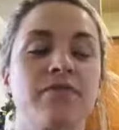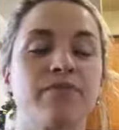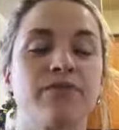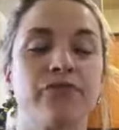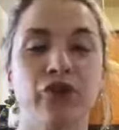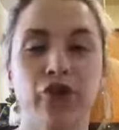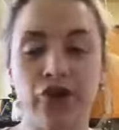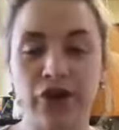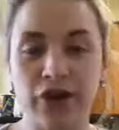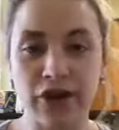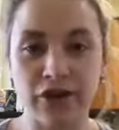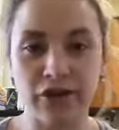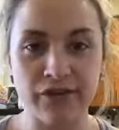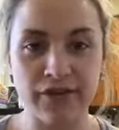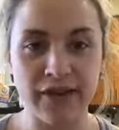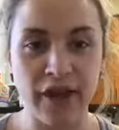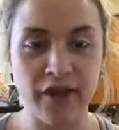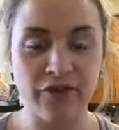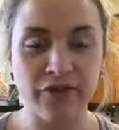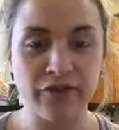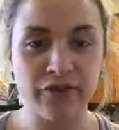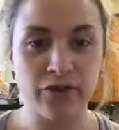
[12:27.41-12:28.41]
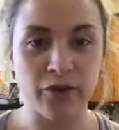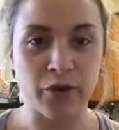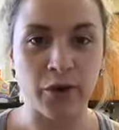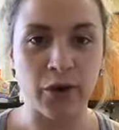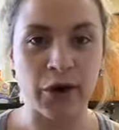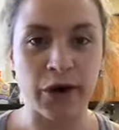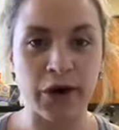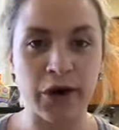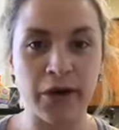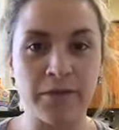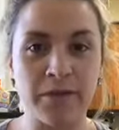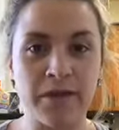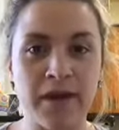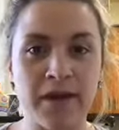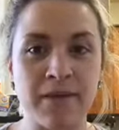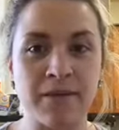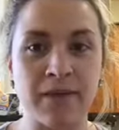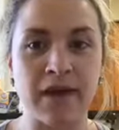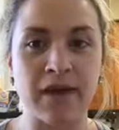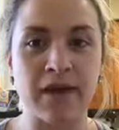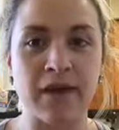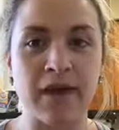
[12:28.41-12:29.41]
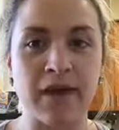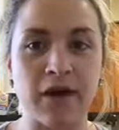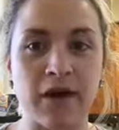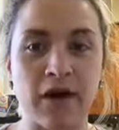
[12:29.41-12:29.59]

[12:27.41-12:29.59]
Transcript: turning yourself into a hermit and being like,